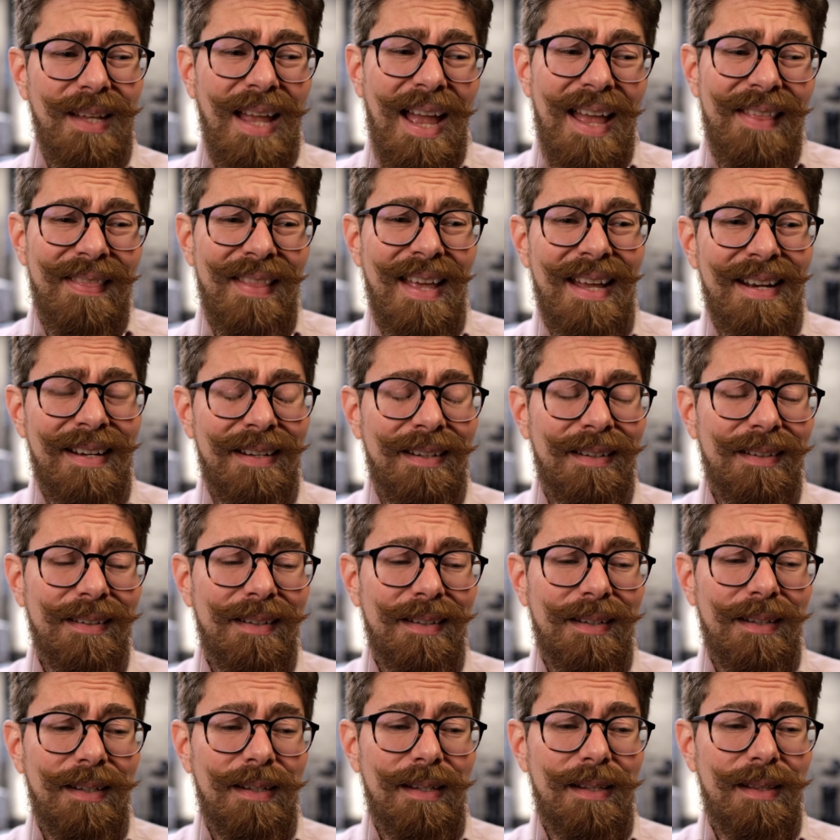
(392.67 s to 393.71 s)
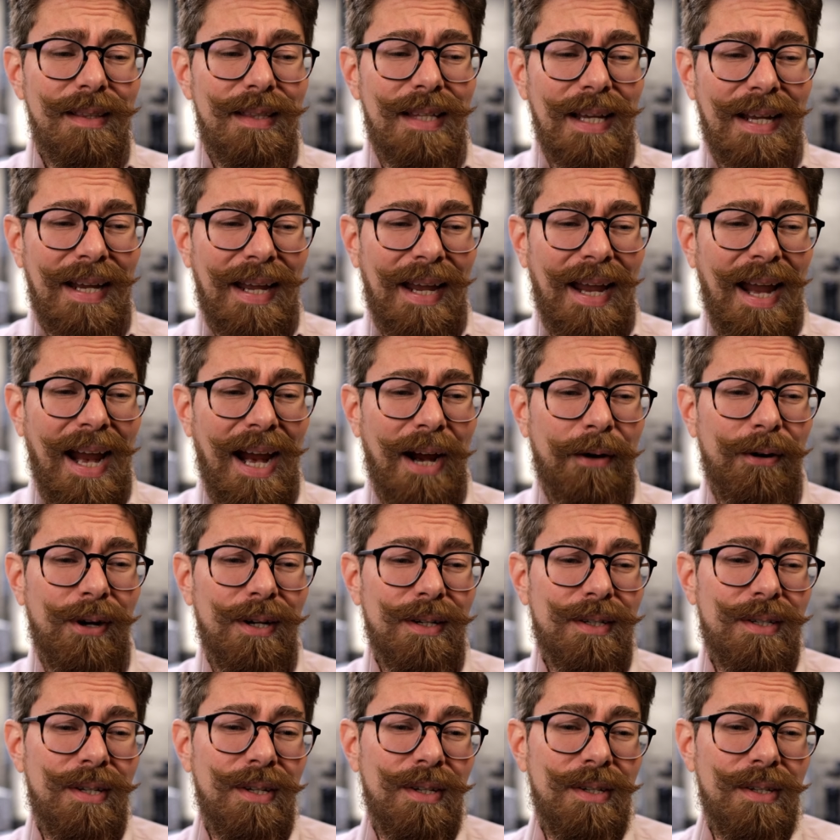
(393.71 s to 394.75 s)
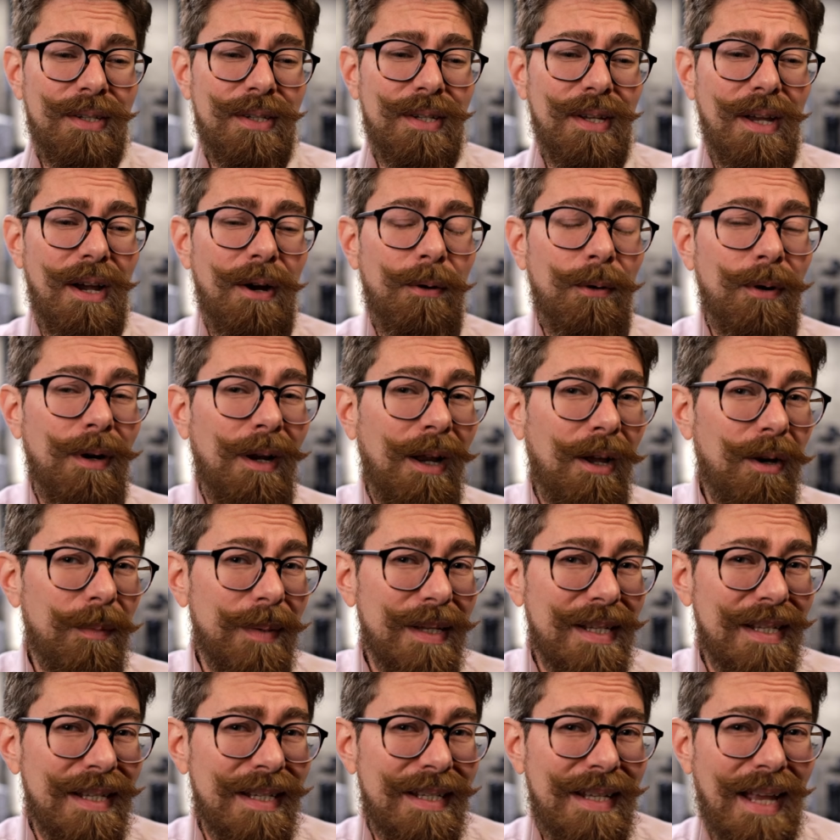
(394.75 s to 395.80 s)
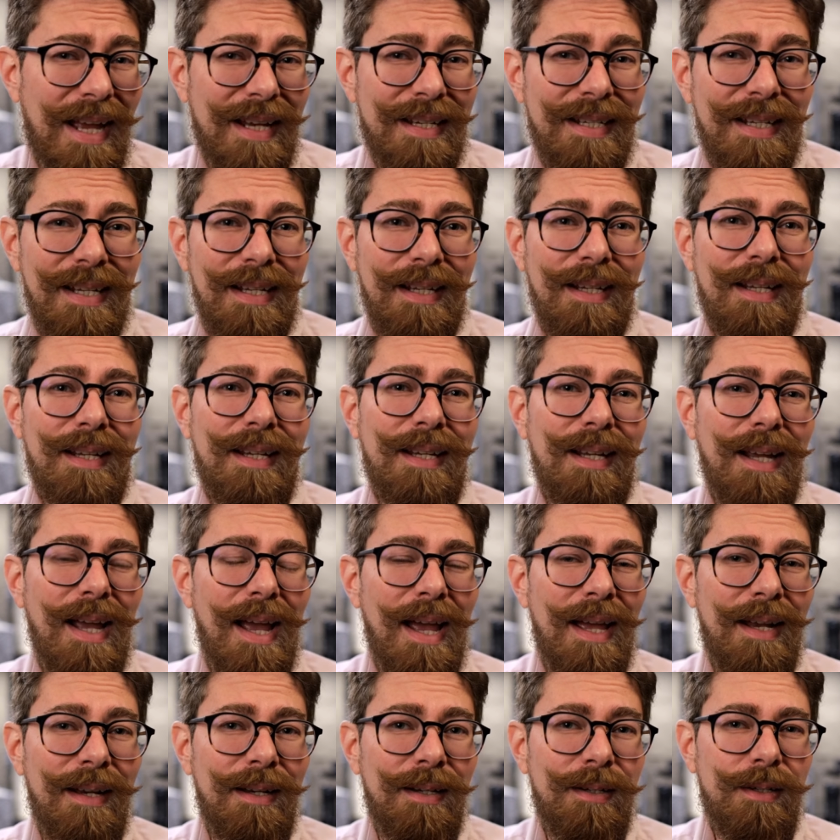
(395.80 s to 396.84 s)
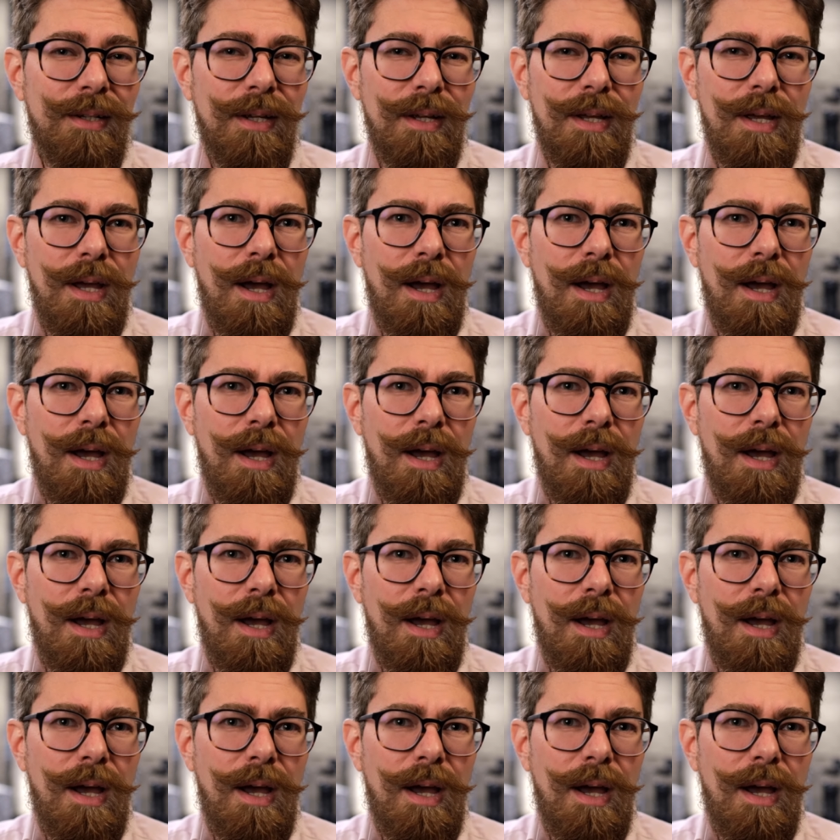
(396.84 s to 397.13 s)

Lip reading: then the characters are a little bit static, and